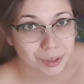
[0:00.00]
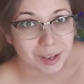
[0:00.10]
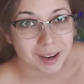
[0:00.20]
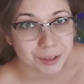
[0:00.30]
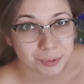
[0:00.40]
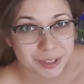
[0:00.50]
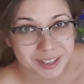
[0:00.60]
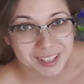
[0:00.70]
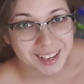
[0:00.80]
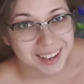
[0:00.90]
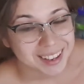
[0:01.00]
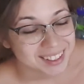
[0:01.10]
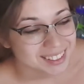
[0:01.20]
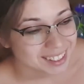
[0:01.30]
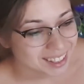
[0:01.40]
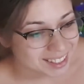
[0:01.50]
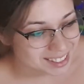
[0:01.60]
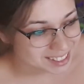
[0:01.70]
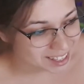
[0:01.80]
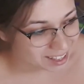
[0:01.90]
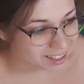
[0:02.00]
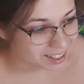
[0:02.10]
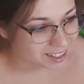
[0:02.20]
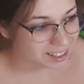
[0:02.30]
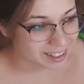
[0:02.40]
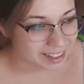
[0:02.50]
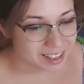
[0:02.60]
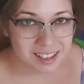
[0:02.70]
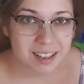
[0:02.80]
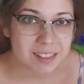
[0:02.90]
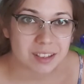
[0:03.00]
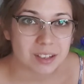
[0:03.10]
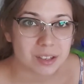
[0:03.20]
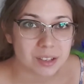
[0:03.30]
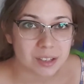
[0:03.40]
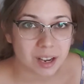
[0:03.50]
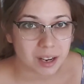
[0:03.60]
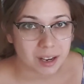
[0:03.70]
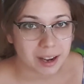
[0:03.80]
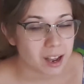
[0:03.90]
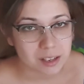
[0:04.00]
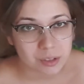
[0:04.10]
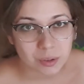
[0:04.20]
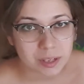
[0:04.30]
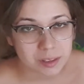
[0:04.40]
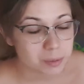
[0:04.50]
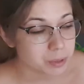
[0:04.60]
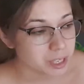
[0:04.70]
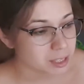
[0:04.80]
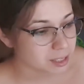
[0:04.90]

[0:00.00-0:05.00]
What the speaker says: artworks that I can't do anything with it.